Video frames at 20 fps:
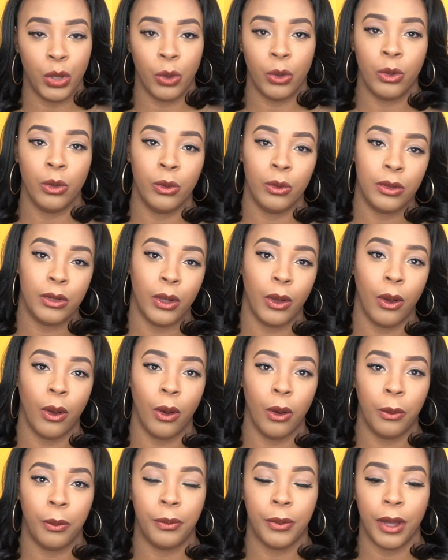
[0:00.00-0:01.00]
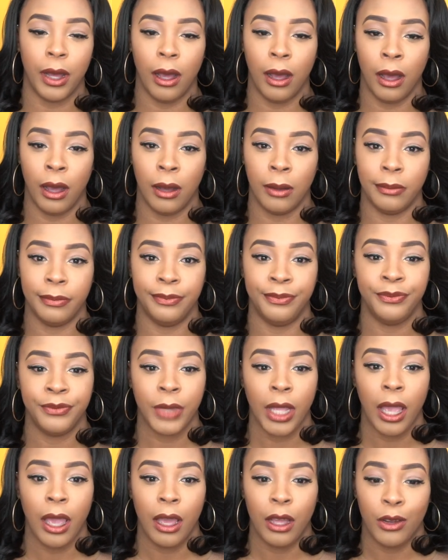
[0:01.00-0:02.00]
don't lose hope um,
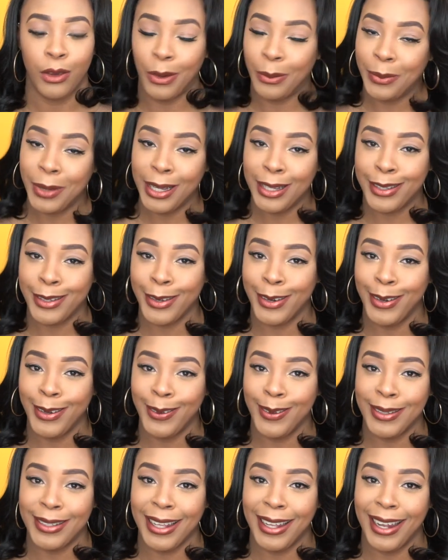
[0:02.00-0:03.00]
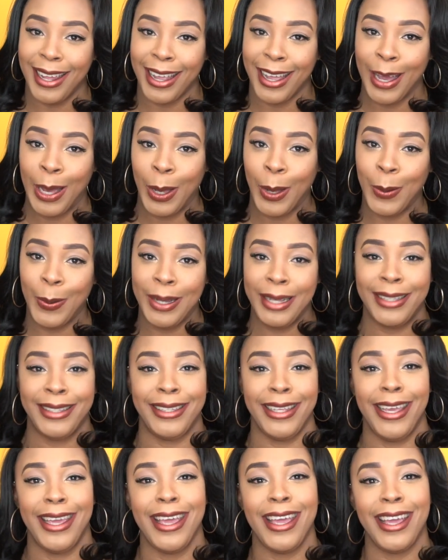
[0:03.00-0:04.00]
don't be a sore loser like I always
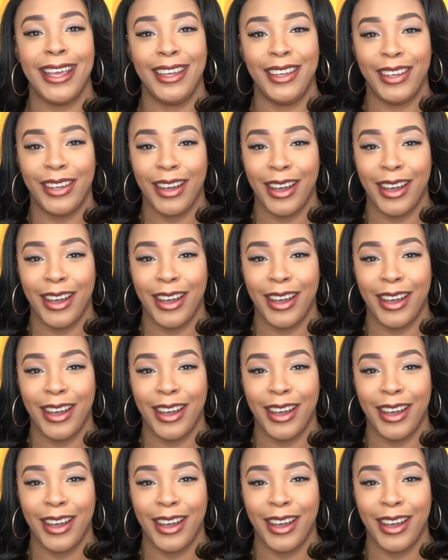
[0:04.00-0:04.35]
say and